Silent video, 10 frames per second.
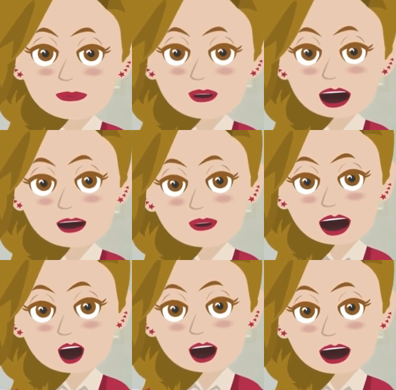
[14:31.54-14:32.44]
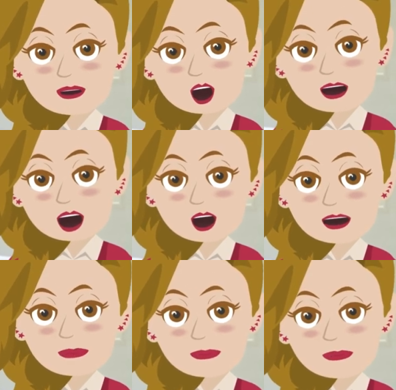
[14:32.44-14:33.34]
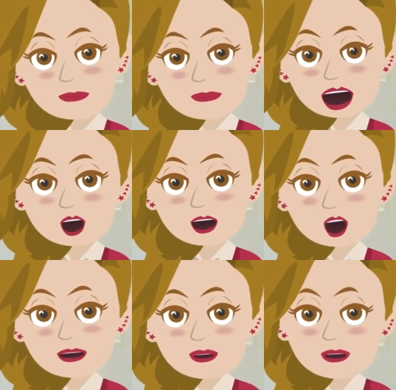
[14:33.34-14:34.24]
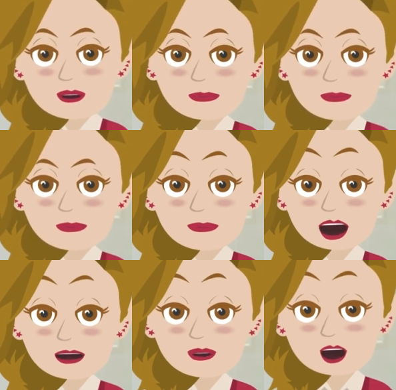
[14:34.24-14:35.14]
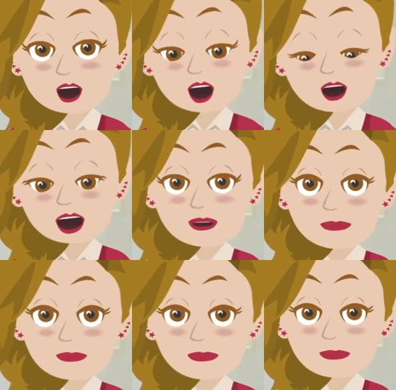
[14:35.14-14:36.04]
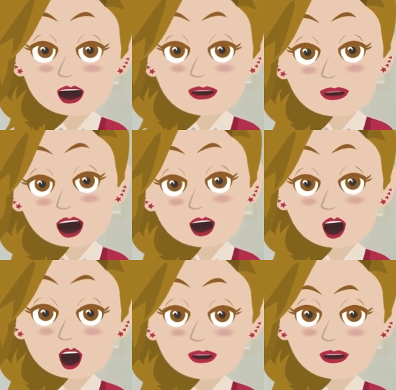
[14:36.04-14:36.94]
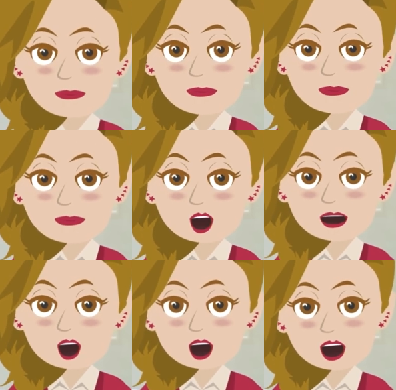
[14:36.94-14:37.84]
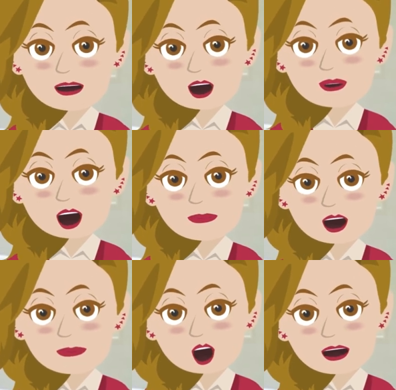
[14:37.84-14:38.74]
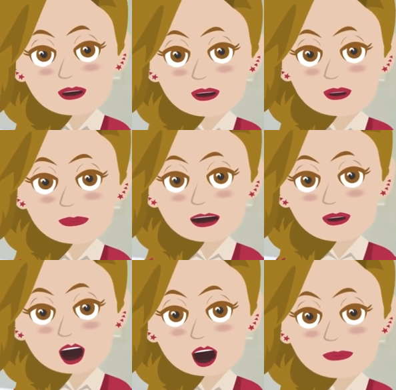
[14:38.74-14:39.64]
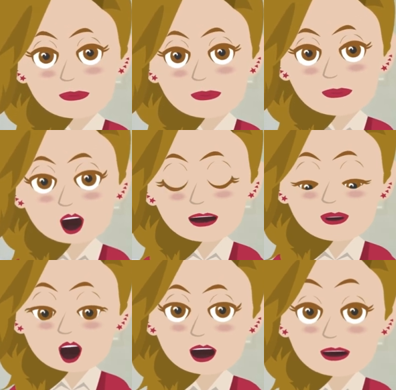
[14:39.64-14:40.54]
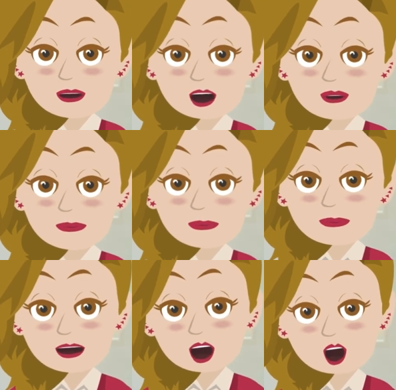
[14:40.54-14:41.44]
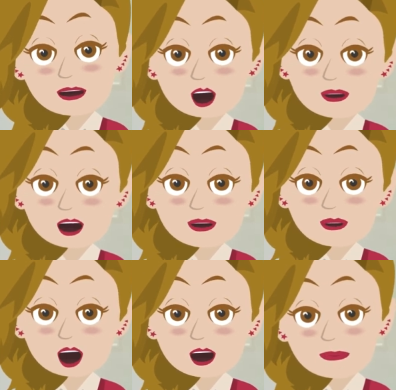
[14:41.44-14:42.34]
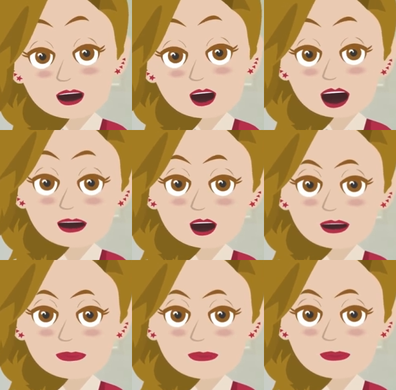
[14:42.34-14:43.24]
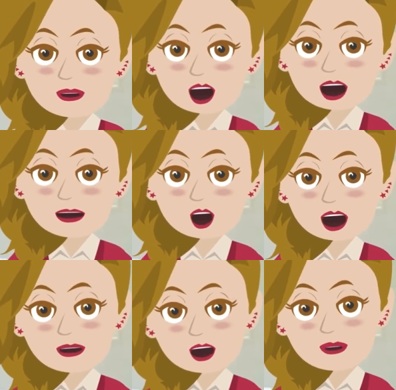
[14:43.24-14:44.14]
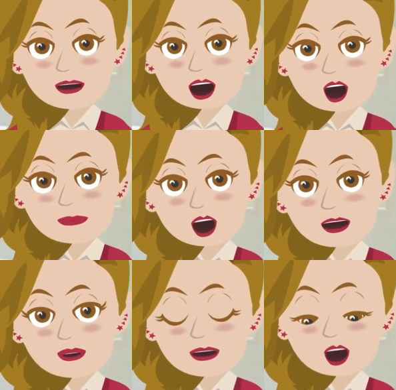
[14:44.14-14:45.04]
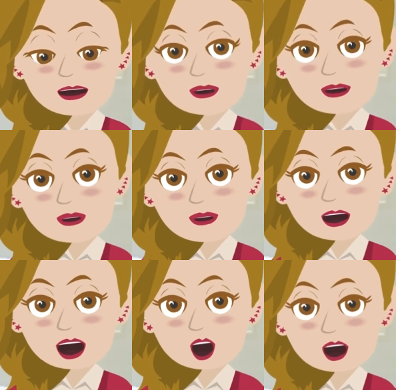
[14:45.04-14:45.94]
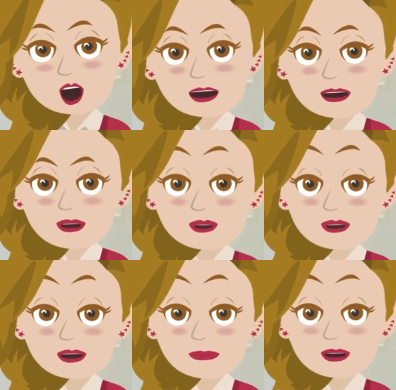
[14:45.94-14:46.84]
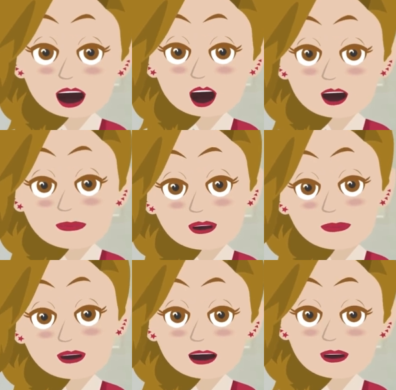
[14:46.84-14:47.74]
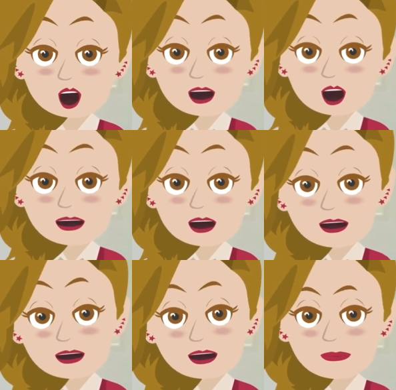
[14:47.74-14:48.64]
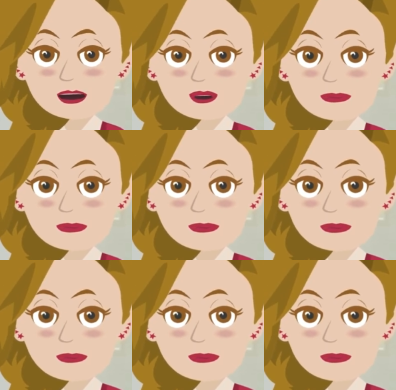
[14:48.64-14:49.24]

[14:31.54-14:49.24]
who is flowing to you steadily, just what you need, just when you need it. But if you're not in the receptive mode, it's going to bounce off of you and you're going to continue to wonder why your blessings aren't flowing when they are. You may just not be letting them in.